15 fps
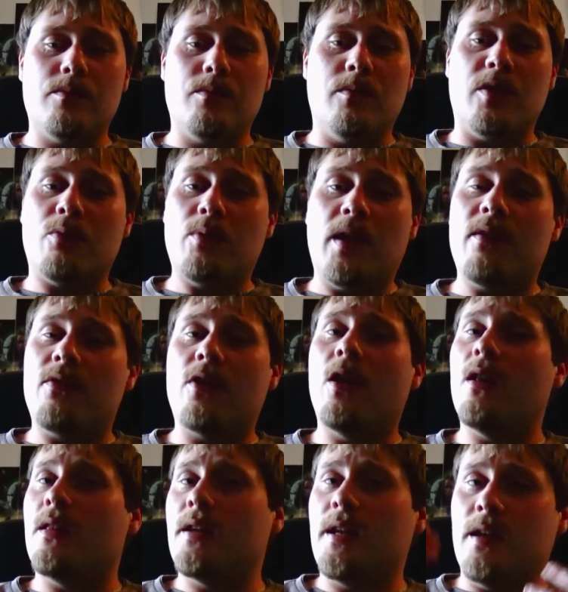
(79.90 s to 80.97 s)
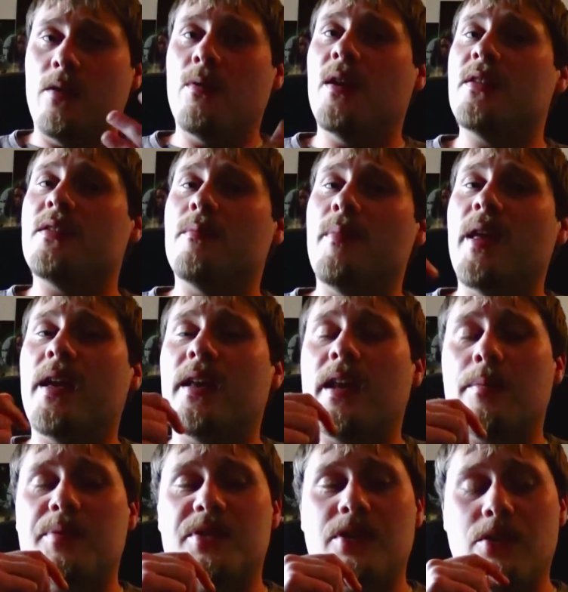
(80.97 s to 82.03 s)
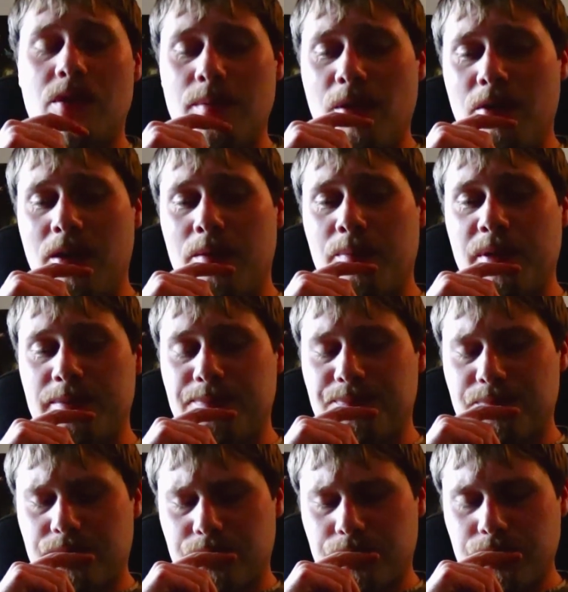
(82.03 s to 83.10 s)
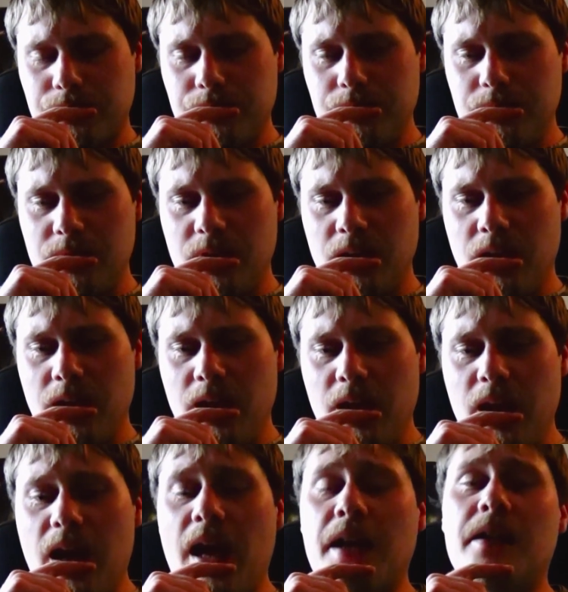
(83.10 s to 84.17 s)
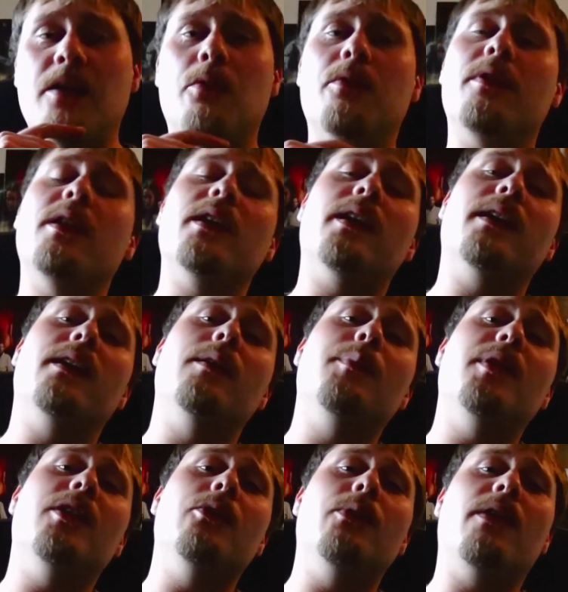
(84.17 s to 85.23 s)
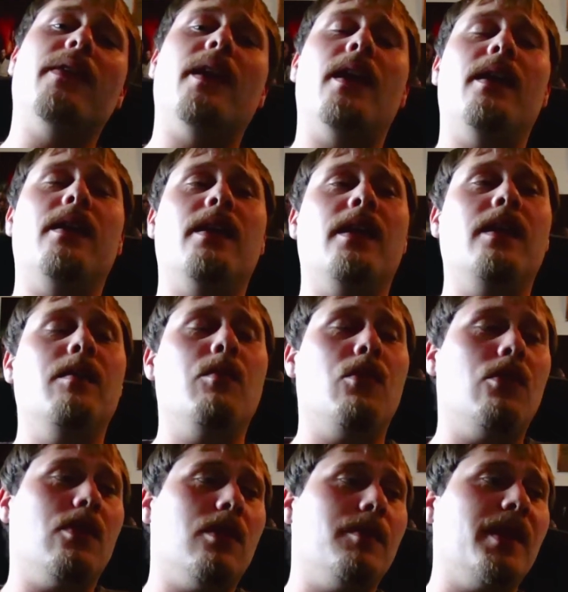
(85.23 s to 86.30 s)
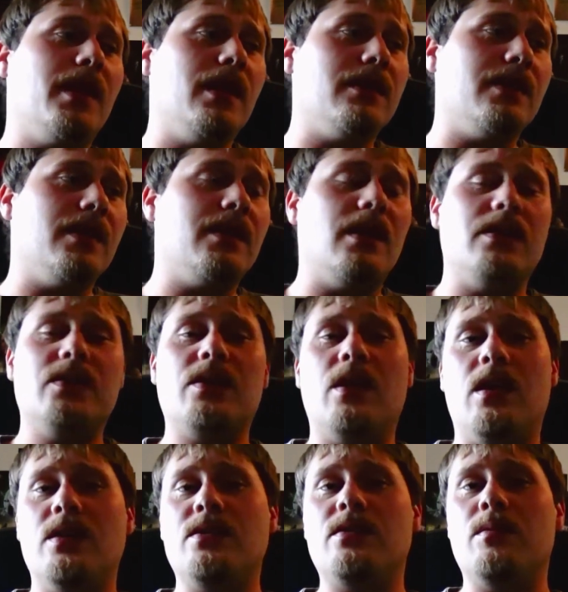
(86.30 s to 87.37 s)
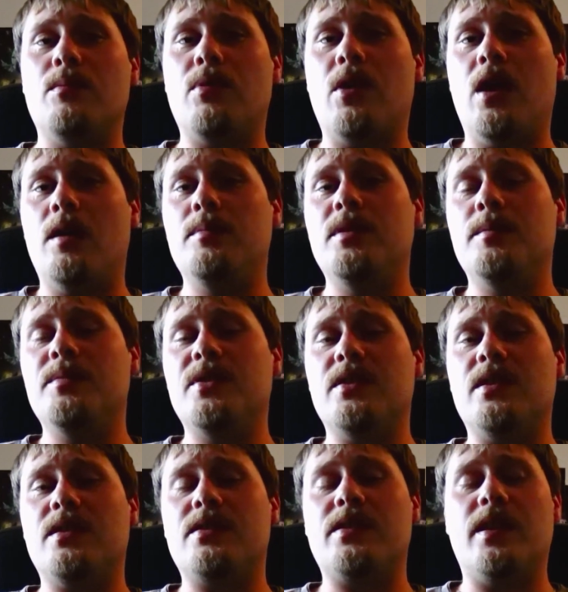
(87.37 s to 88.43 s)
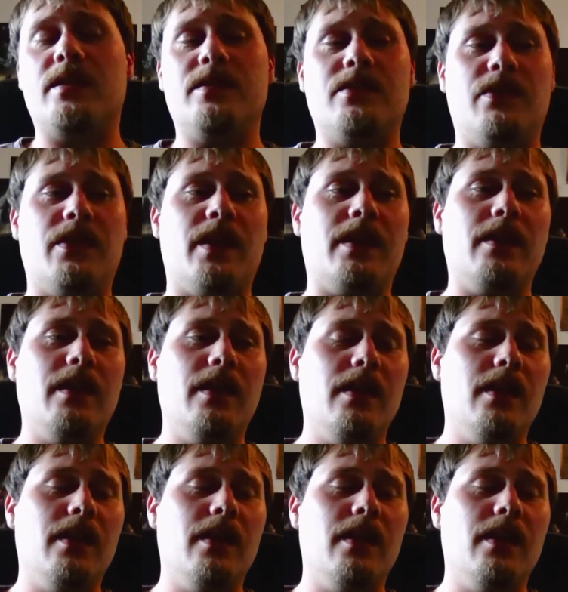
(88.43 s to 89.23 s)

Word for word: with whatever holiday it was and make an episode about it but I don't think I'm going to be doing that anymore because it does cause some problems in the sense that